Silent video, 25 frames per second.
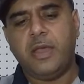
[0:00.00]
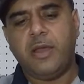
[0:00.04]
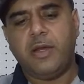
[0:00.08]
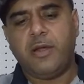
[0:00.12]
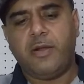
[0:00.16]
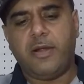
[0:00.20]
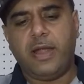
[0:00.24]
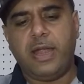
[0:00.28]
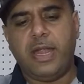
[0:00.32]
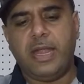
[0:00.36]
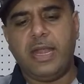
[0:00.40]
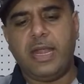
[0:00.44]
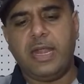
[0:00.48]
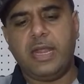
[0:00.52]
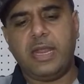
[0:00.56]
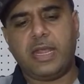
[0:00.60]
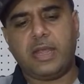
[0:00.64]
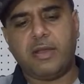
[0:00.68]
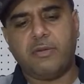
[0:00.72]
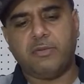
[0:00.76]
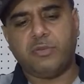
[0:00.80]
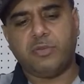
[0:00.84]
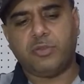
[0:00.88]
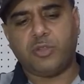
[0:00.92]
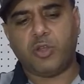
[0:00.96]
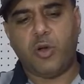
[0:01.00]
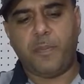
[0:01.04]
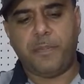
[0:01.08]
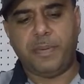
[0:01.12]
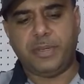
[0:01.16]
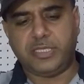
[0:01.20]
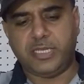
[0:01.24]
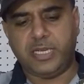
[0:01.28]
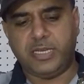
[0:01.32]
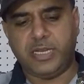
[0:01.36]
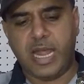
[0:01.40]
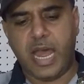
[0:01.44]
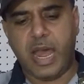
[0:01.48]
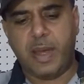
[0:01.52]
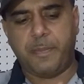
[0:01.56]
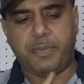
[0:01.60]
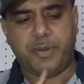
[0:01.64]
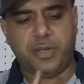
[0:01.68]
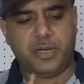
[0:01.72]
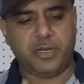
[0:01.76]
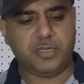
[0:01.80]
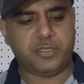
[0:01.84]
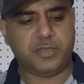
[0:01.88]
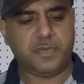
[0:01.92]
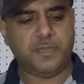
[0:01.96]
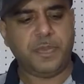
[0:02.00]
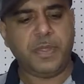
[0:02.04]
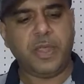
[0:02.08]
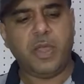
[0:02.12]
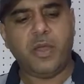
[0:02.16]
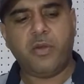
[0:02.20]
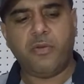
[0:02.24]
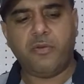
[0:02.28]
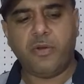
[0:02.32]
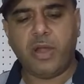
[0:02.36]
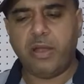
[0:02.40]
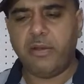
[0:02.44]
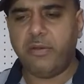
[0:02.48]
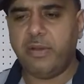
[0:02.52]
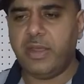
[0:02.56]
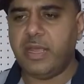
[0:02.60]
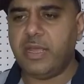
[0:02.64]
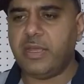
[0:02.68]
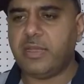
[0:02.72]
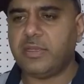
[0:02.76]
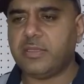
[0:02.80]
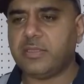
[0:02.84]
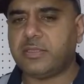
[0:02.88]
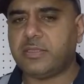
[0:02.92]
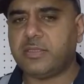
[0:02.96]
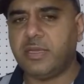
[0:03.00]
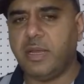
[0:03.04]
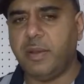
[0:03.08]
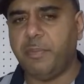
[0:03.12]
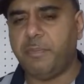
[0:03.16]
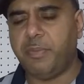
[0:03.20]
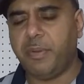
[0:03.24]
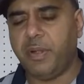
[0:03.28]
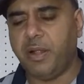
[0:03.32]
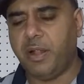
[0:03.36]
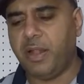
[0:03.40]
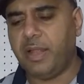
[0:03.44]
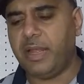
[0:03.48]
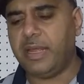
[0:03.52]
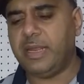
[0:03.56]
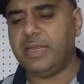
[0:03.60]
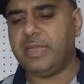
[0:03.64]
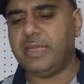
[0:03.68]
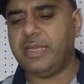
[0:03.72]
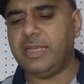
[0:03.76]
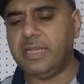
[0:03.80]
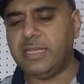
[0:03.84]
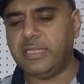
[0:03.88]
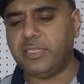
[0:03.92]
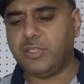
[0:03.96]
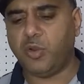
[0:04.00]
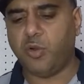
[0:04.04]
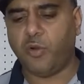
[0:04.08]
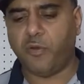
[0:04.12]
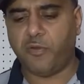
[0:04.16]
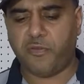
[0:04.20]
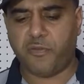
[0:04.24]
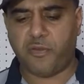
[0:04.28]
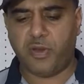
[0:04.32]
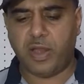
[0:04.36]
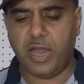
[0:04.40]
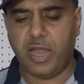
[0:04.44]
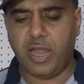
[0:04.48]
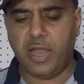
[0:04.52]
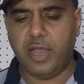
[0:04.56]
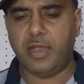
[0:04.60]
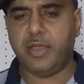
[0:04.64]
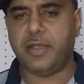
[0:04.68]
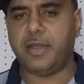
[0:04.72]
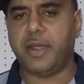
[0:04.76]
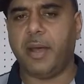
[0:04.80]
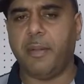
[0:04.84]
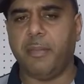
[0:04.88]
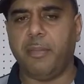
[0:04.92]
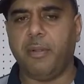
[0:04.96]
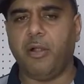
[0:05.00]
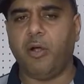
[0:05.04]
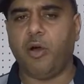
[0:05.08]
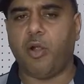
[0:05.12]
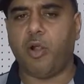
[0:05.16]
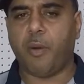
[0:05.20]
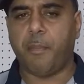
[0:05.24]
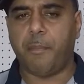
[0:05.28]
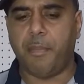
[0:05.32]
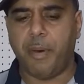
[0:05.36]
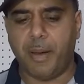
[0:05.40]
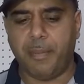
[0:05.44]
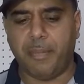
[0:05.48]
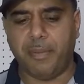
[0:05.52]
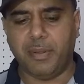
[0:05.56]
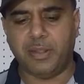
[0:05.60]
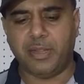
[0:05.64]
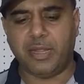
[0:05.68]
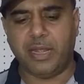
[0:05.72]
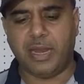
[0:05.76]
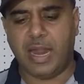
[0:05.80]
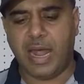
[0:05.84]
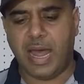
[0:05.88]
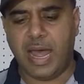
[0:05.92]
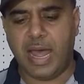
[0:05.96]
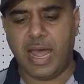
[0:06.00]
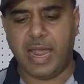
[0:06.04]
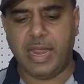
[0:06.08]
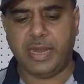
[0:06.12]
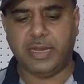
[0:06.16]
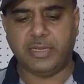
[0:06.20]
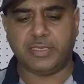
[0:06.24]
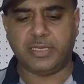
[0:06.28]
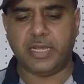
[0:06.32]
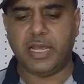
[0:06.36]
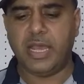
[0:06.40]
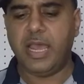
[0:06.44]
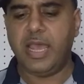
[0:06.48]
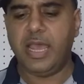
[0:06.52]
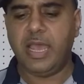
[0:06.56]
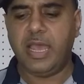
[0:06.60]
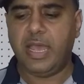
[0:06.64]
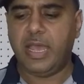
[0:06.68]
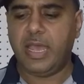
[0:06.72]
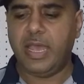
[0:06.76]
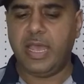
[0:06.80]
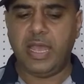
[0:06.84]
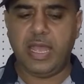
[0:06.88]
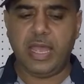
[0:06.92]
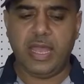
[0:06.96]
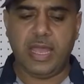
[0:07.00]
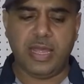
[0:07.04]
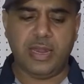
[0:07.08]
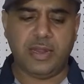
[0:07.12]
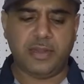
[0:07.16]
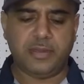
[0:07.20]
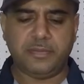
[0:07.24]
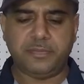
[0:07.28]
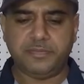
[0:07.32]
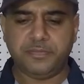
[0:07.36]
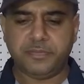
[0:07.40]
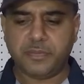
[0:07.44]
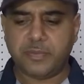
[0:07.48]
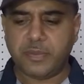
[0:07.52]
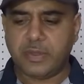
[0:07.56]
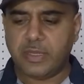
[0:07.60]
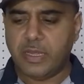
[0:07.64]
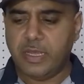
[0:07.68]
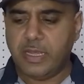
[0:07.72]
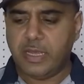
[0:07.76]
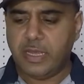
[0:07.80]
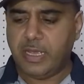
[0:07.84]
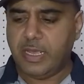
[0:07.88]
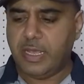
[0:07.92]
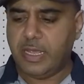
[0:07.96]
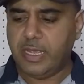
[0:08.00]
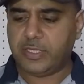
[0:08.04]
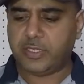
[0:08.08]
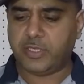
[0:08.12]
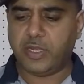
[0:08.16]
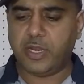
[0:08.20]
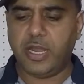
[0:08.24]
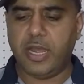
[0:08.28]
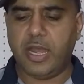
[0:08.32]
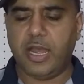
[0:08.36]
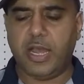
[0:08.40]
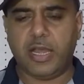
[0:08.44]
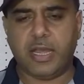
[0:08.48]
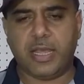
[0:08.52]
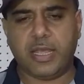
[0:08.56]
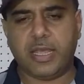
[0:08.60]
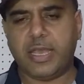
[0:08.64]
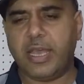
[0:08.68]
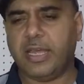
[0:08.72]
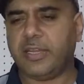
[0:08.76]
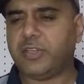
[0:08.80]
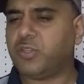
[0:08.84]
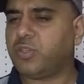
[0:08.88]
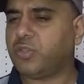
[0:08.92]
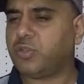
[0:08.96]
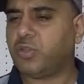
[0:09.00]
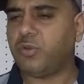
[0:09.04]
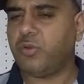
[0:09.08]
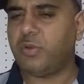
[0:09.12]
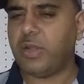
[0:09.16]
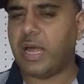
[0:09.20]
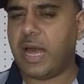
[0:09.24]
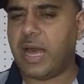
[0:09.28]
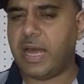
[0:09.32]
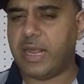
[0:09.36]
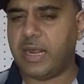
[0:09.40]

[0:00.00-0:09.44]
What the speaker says: All right, and it comes with a whole bunch of adapters. Very simple and easy to flare, double or bubble the lines, and it's gonna get you through a lot